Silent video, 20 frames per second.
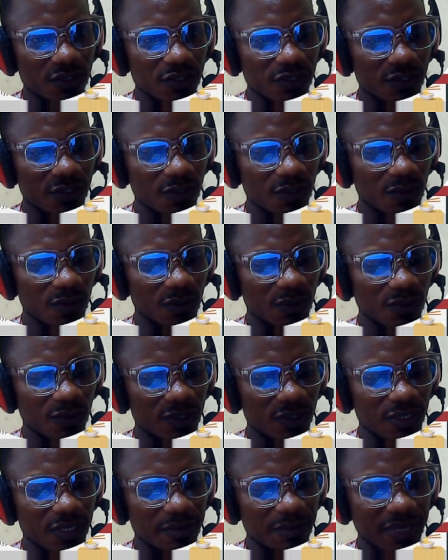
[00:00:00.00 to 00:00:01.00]
So
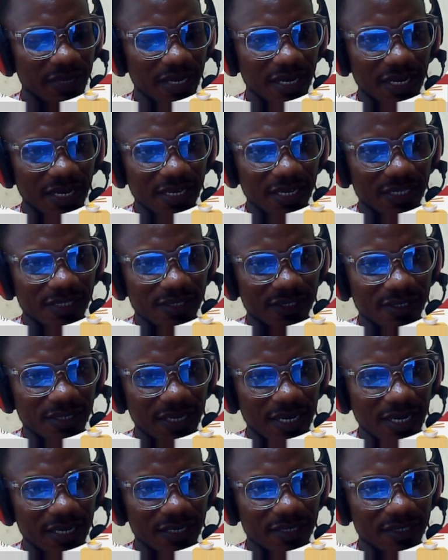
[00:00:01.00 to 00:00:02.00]
let me highlight
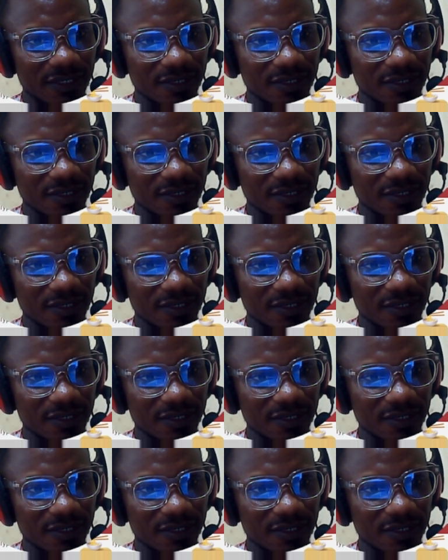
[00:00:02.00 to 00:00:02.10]
that.